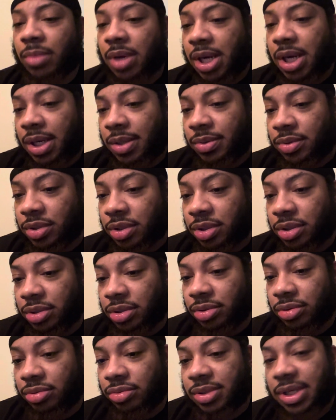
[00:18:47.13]
I was
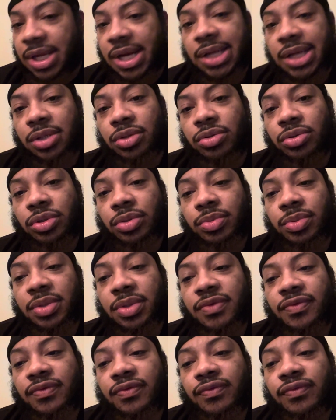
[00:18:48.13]
also diagnosed
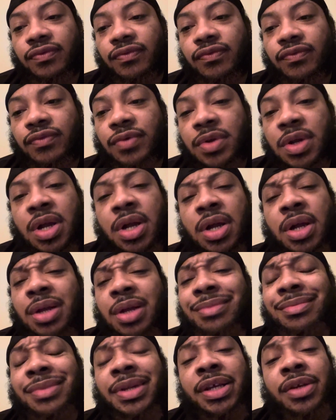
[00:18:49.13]
with
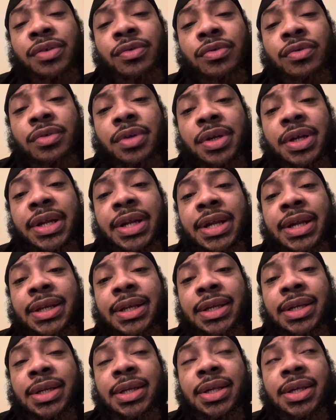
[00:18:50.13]
later on
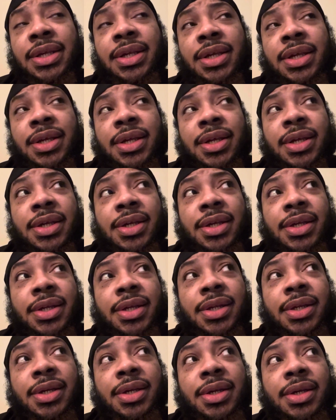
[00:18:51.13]
ADD
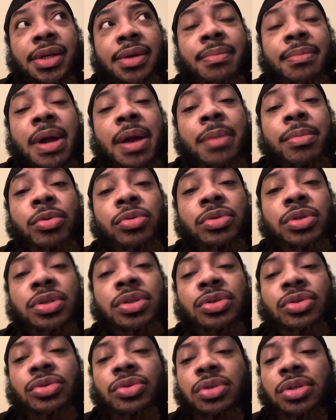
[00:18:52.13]
and bipolar
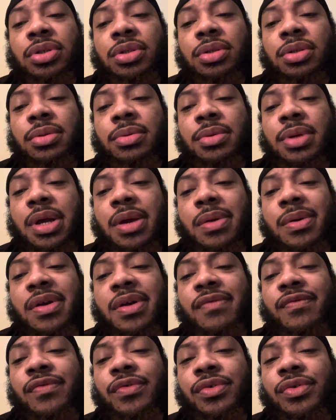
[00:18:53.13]
disorder.
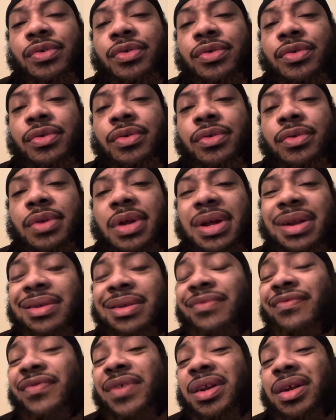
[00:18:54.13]
However, I didn't
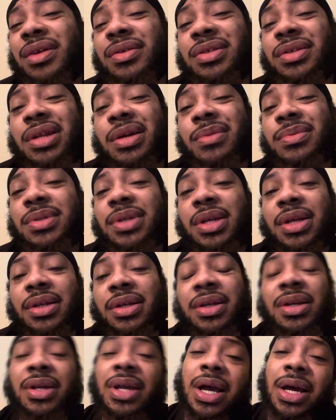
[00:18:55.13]
find out till I was like
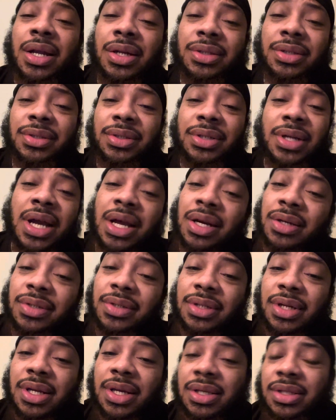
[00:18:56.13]
in college in honors
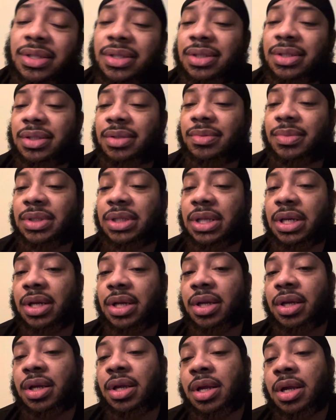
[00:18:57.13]
classes, and it was
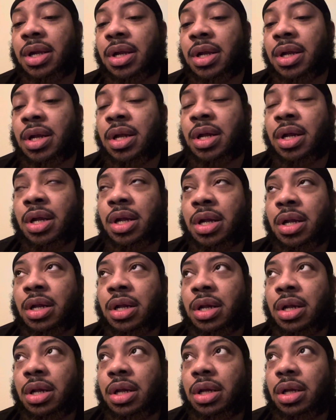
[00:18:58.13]
like,
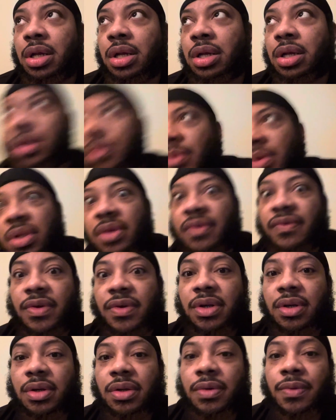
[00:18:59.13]
what the fuck?
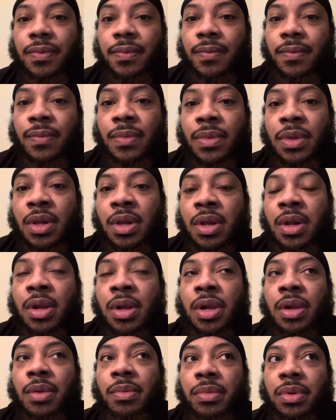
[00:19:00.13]

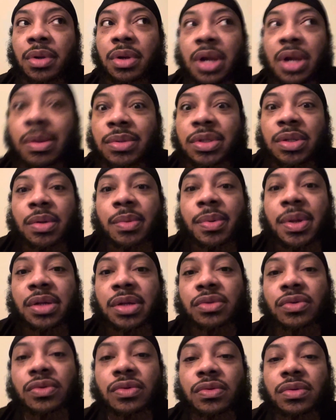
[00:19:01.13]
But able to pass
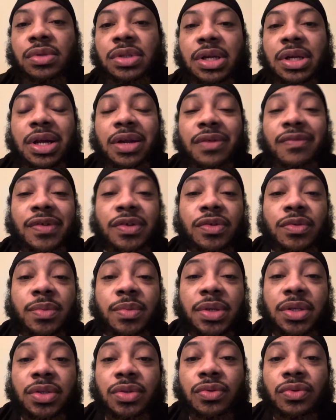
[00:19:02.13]
school. It's like, how the fuck you
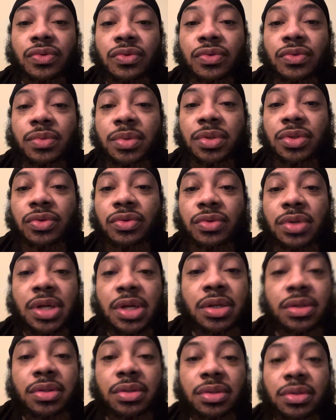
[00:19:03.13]
pass school, but you
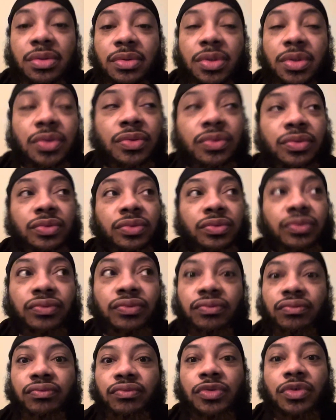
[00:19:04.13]
got,
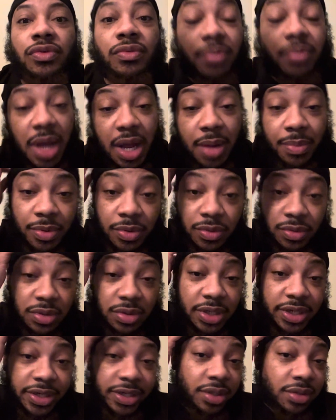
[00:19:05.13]
bipolar
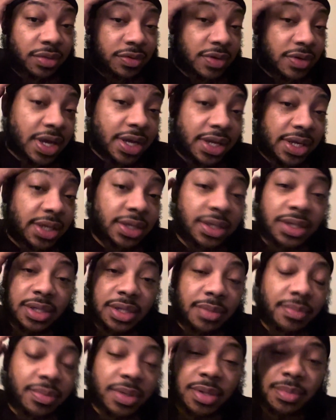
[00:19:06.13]
and you got ADD,
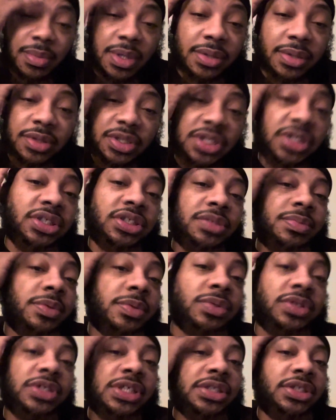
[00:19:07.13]
brain, my attention span was
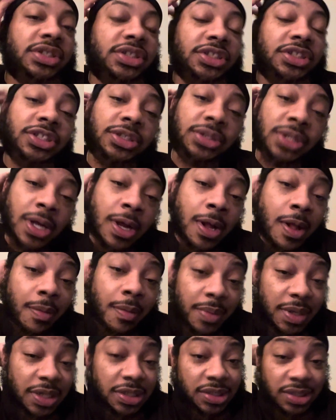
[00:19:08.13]
shot to shit. But
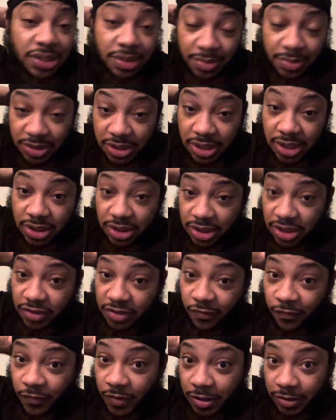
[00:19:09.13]
that's because I'm intelligent as
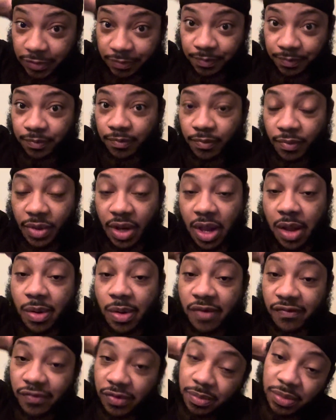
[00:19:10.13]
fuck.
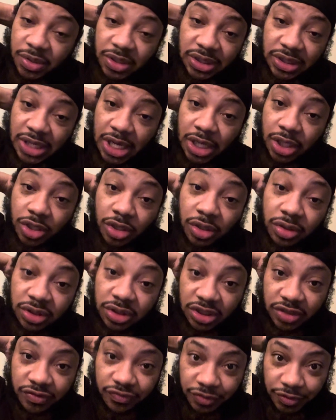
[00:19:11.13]
However, because I learned
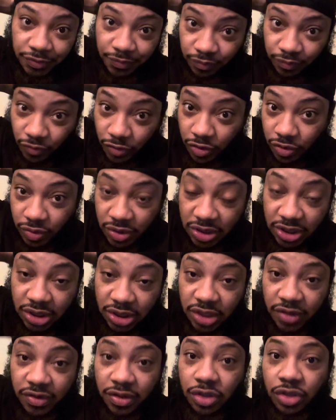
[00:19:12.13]
different, I don't
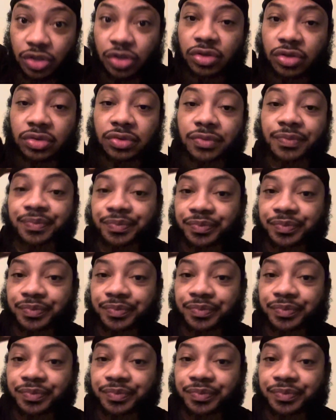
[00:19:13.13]
necessarily learn